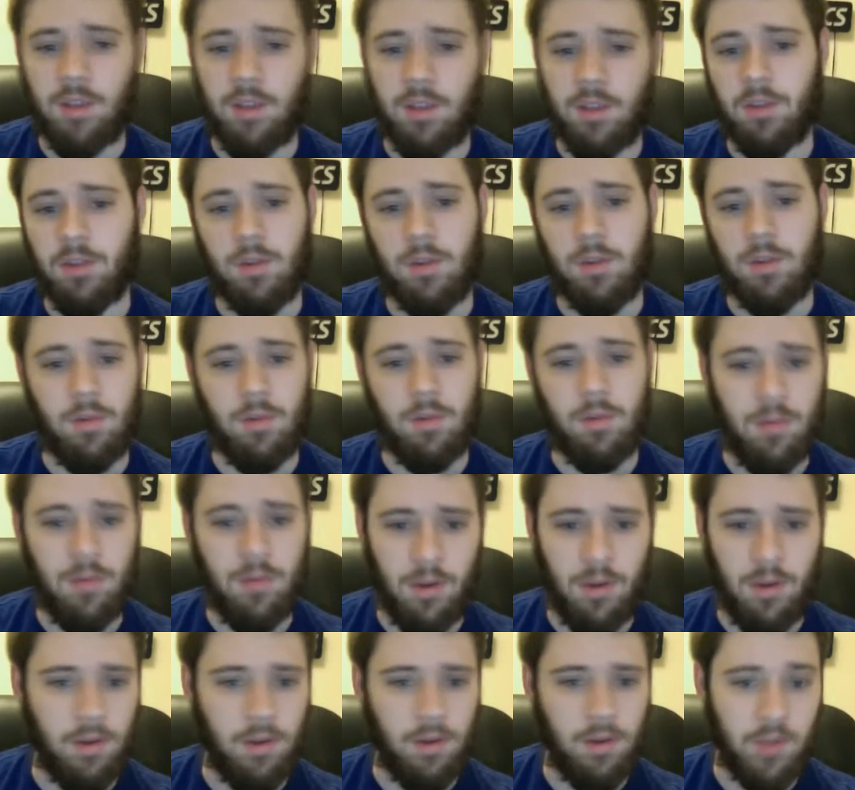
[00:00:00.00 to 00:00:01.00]
you'll
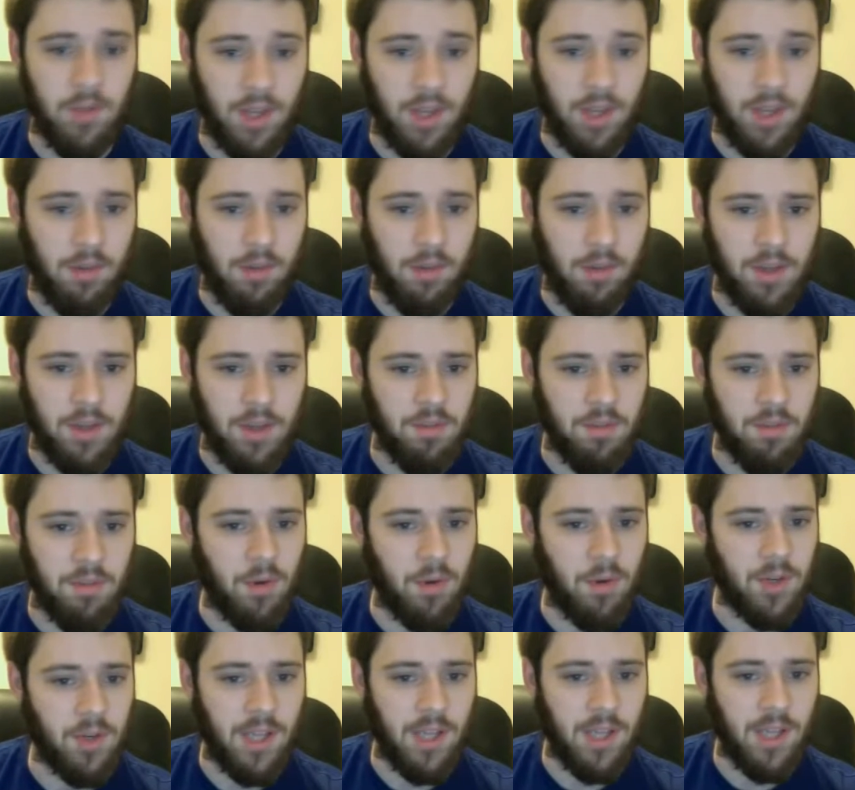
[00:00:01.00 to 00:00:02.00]
check the range of
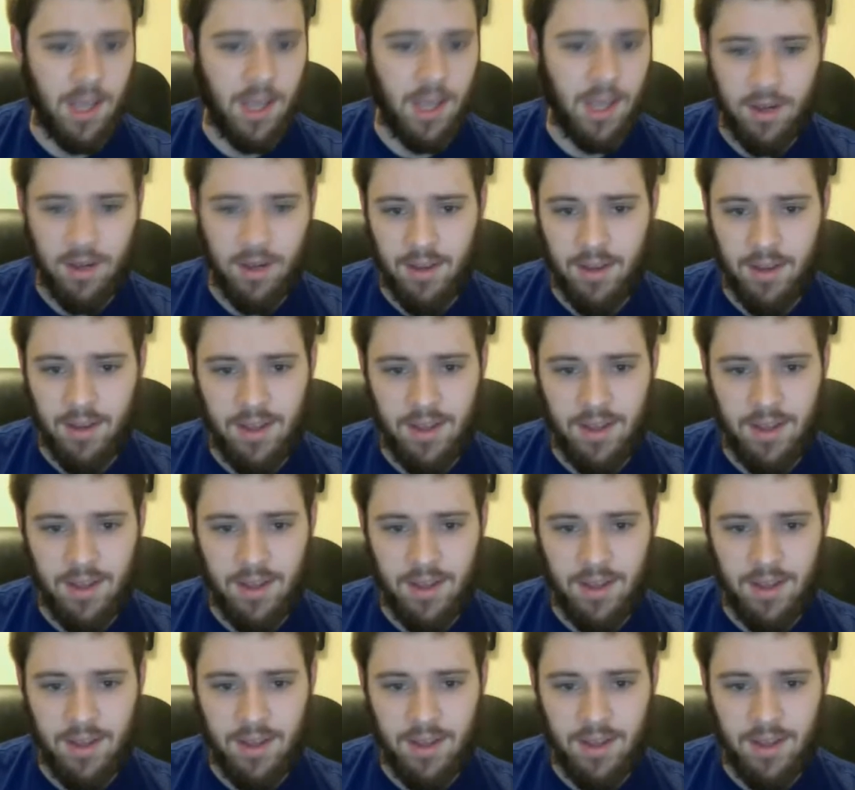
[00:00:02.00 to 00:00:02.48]
motion again.